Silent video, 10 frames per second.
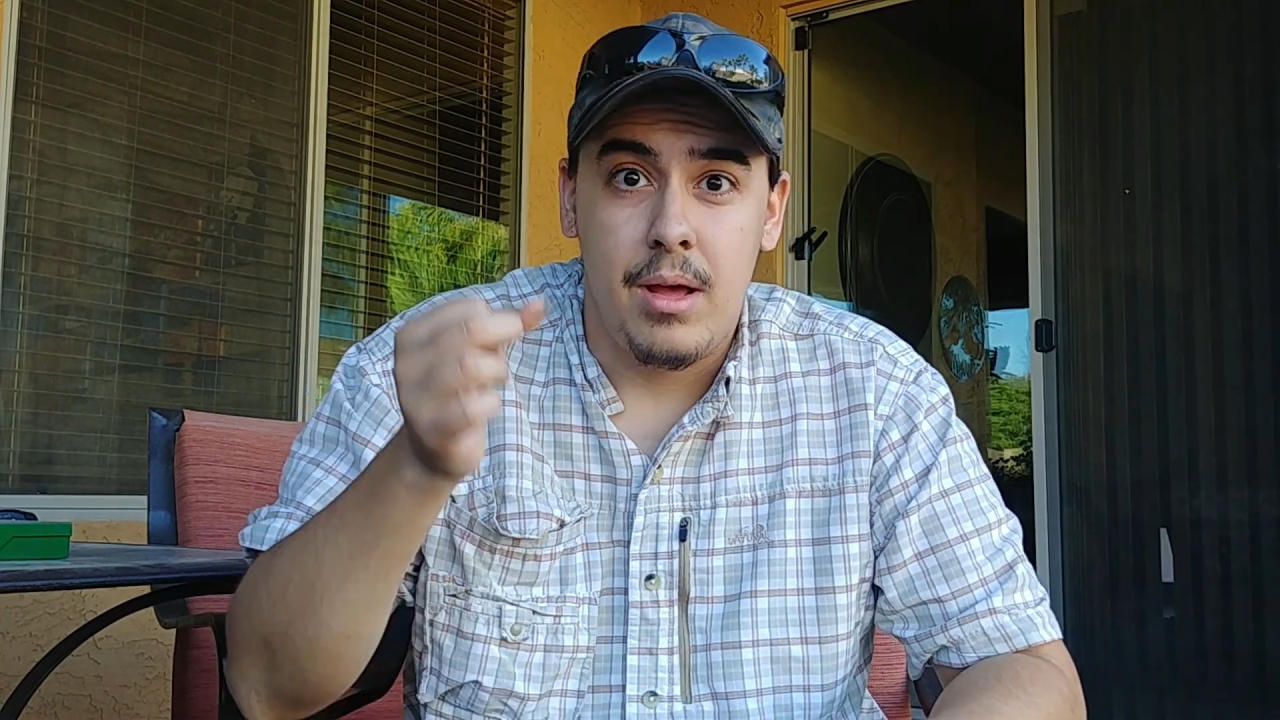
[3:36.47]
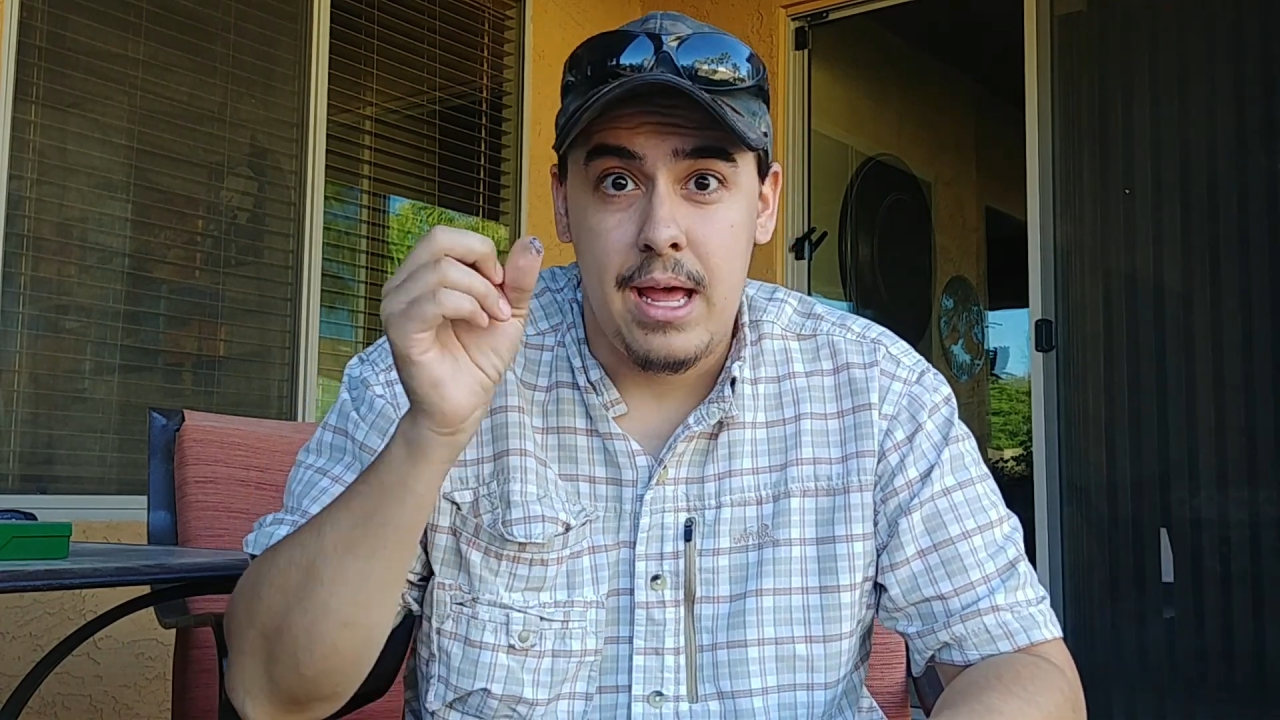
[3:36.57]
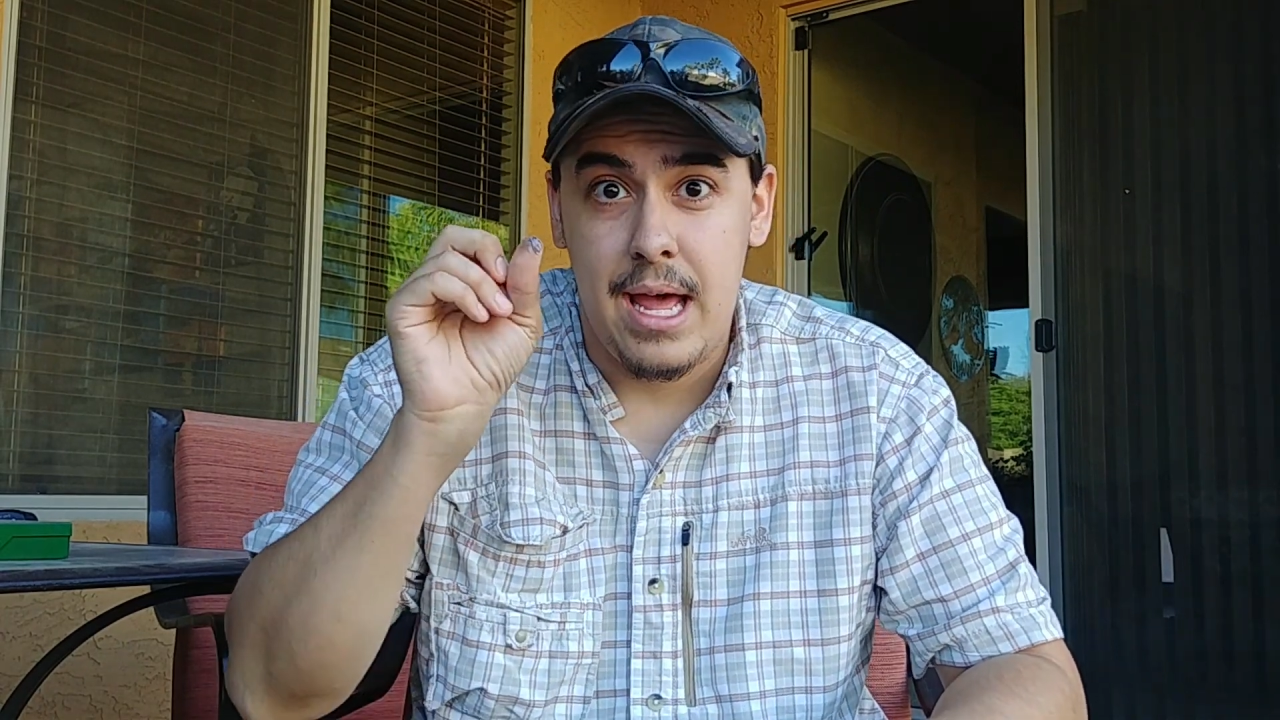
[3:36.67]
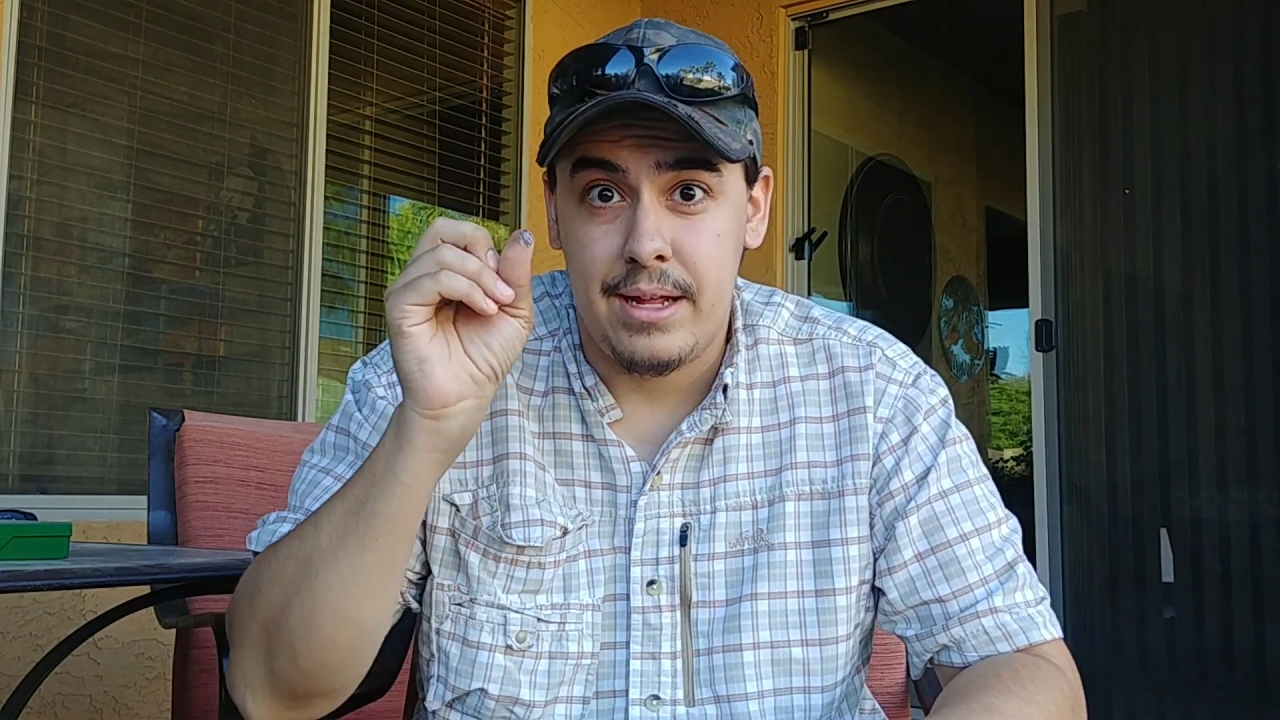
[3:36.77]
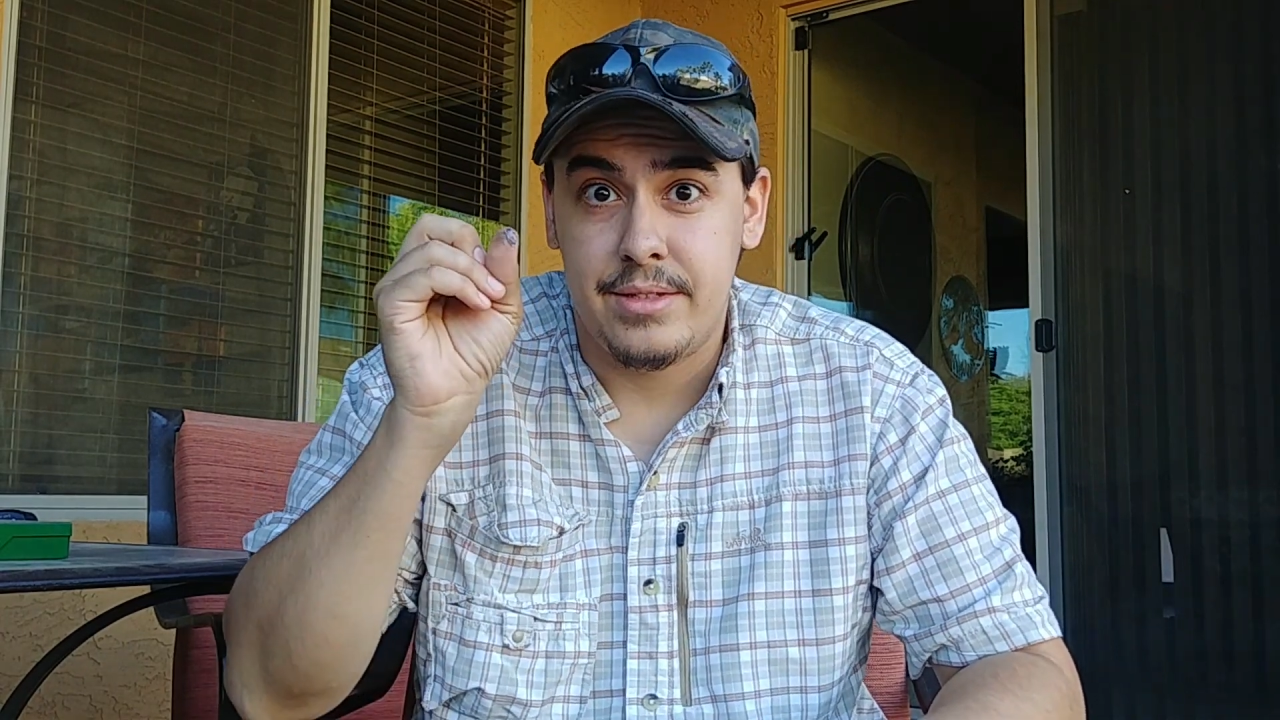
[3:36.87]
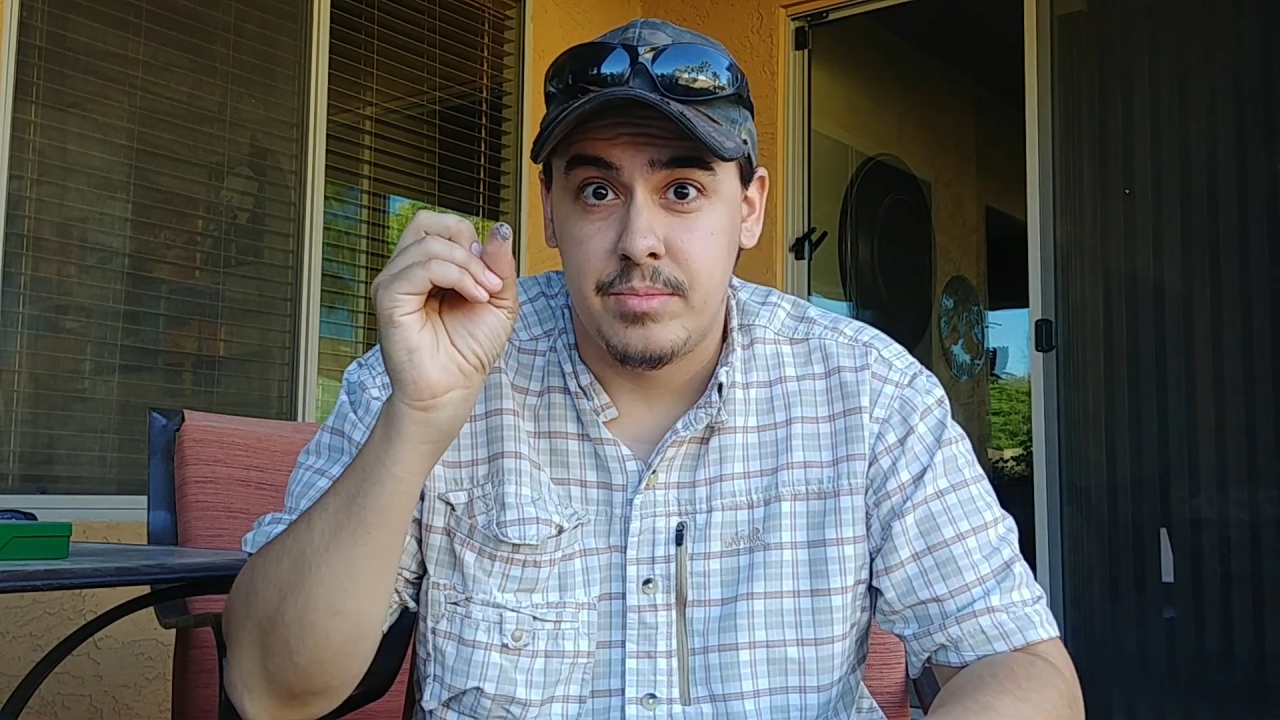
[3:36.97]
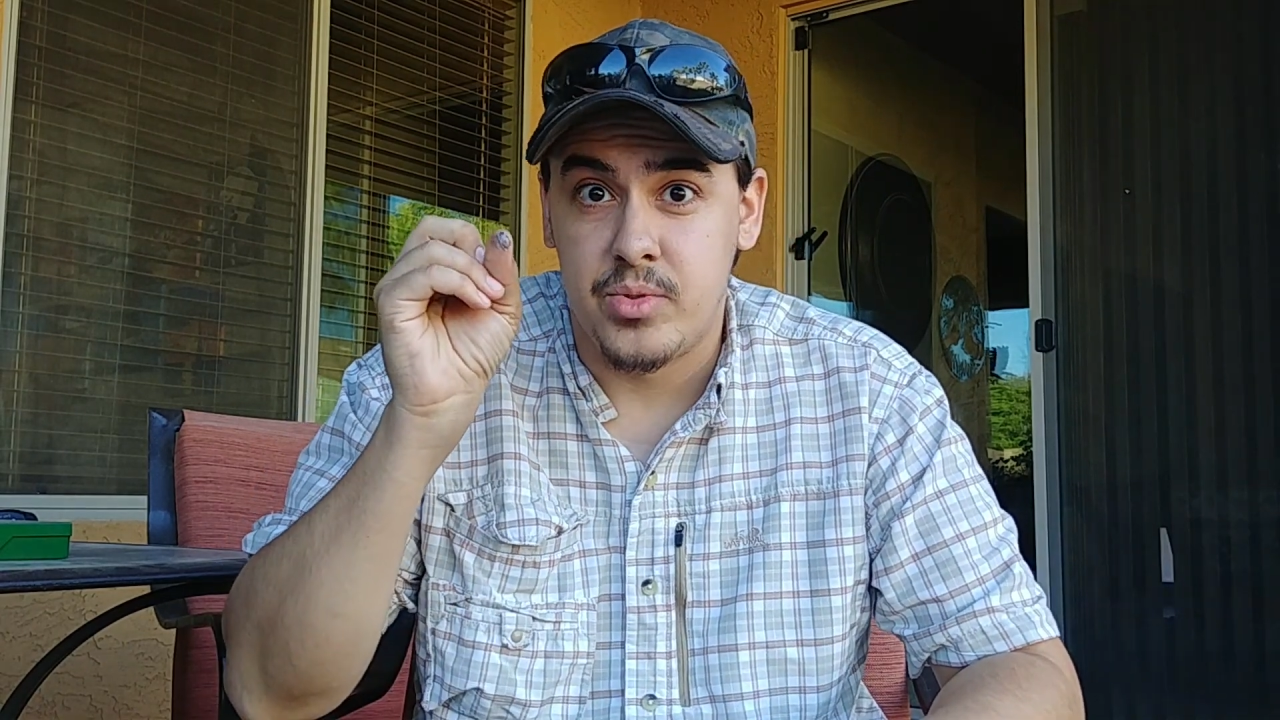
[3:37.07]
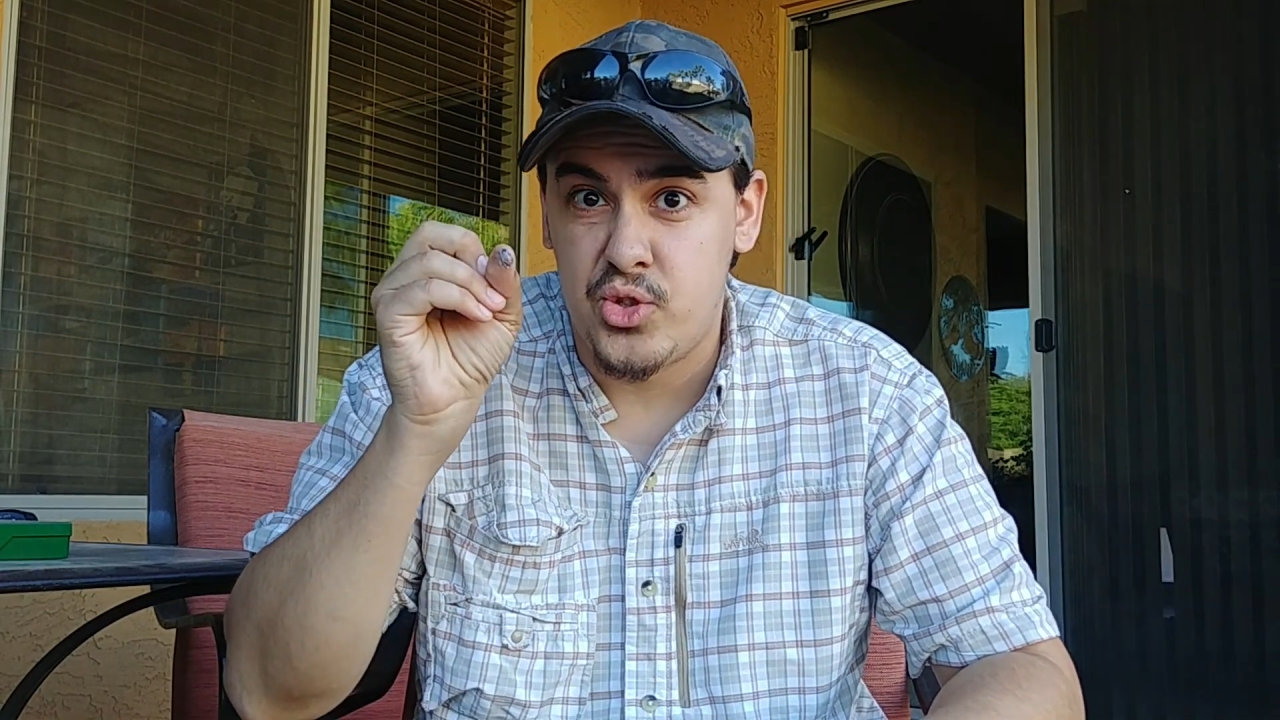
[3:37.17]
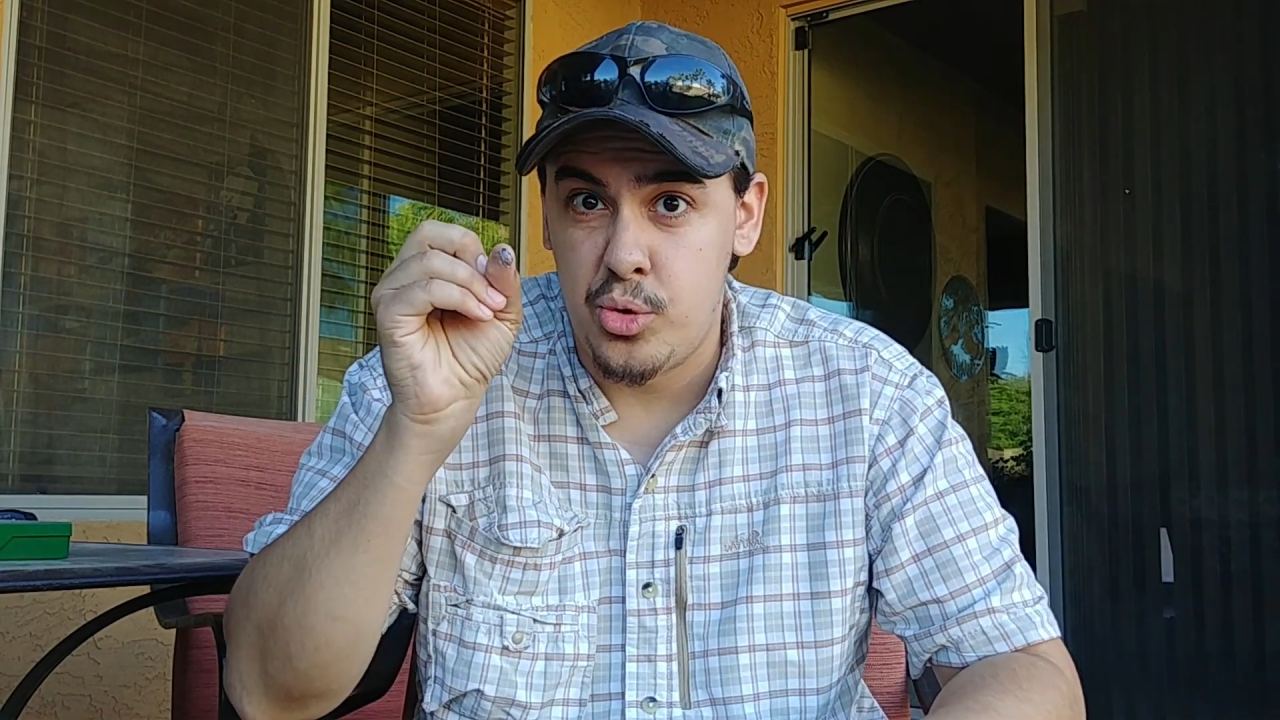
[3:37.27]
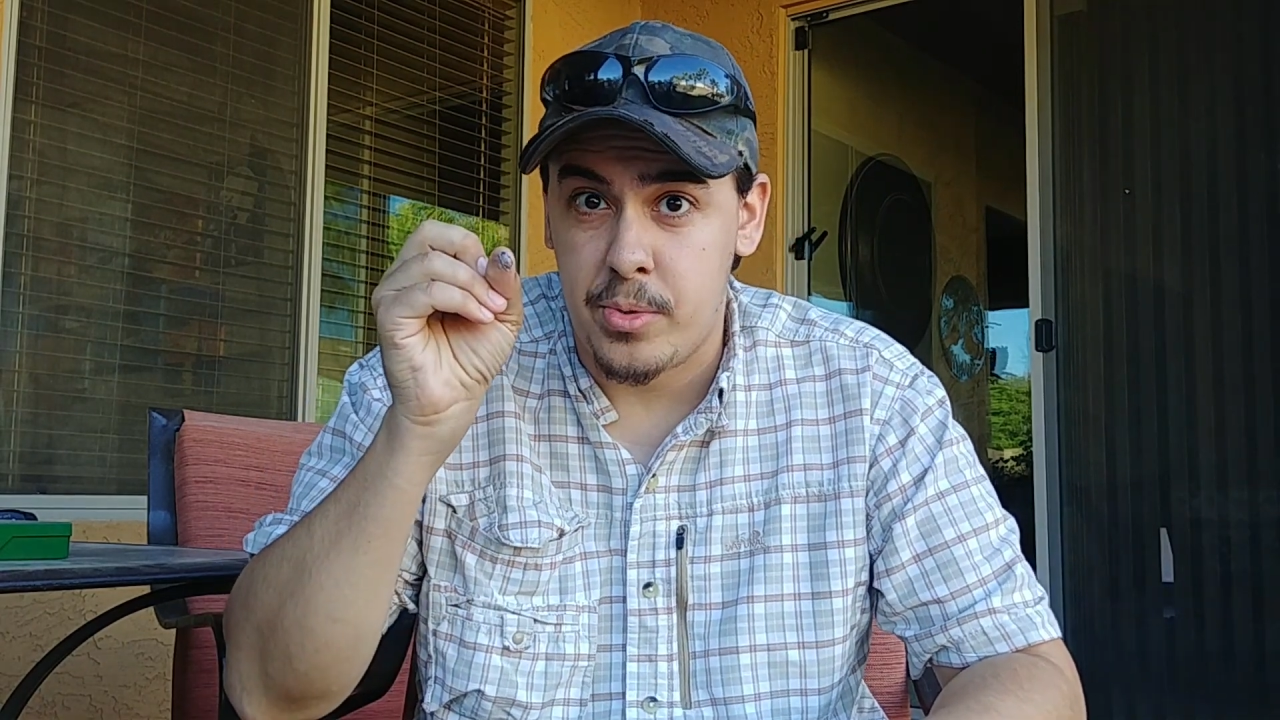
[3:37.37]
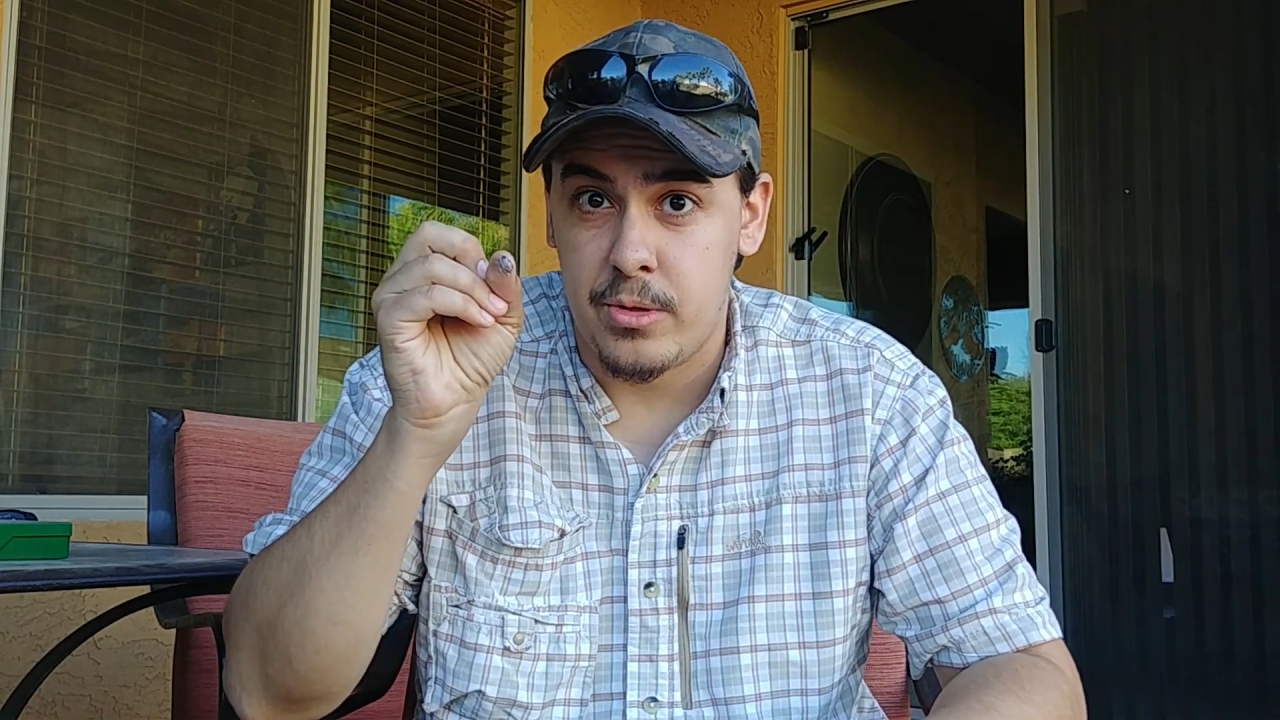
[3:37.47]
had some super